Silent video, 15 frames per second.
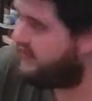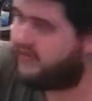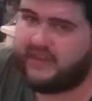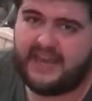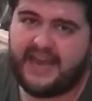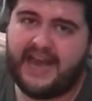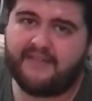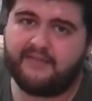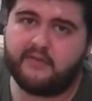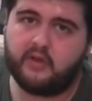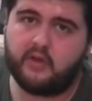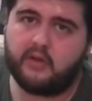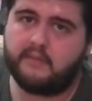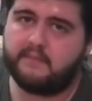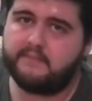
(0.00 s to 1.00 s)
The handle
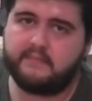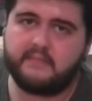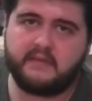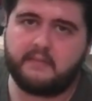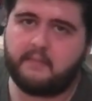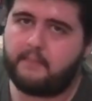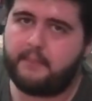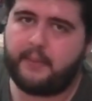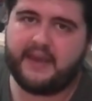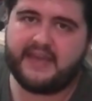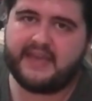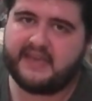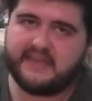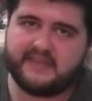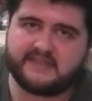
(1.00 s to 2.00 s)

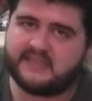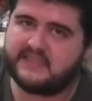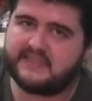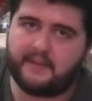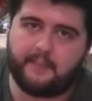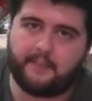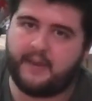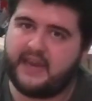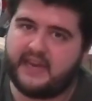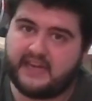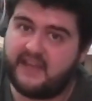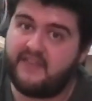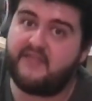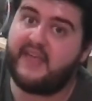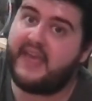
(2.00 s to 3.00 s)
is a pain
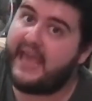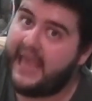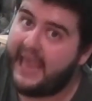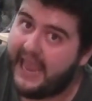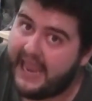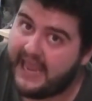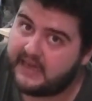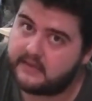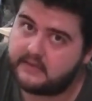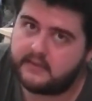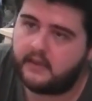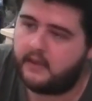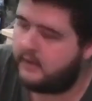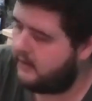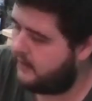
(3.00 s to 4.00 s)
in the hand
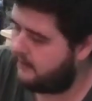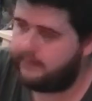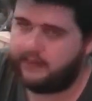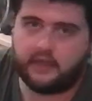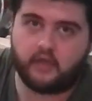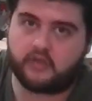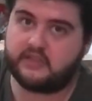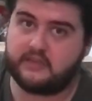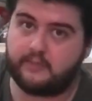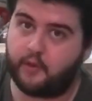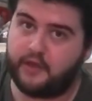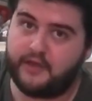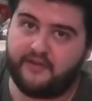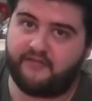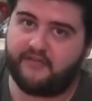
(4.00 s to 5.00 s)
because it's
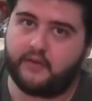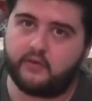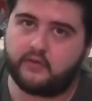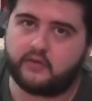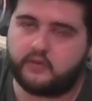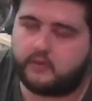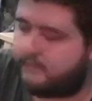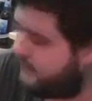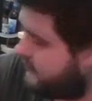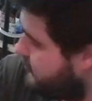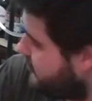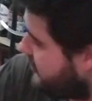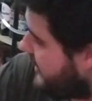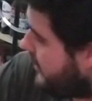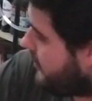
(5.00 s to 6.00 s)
very difficult to
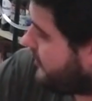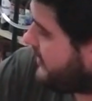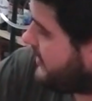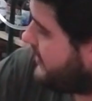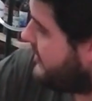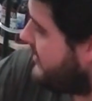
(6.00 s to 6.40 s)
carry,